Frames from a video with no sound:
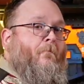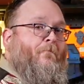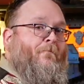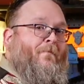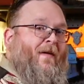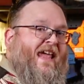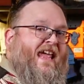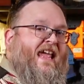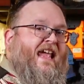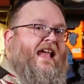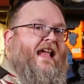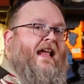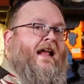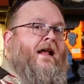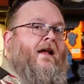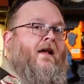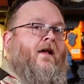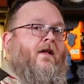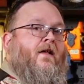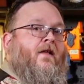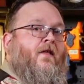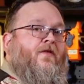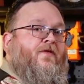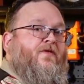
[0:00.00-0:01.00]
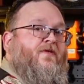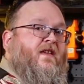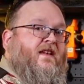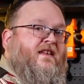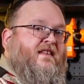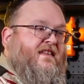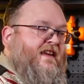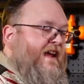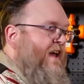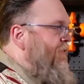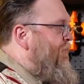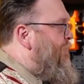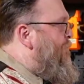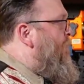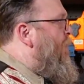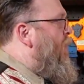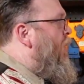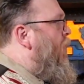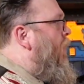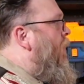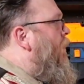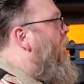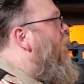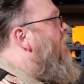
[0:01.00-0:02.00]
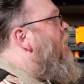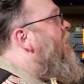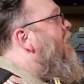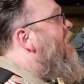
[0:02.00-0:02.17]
being the death ball.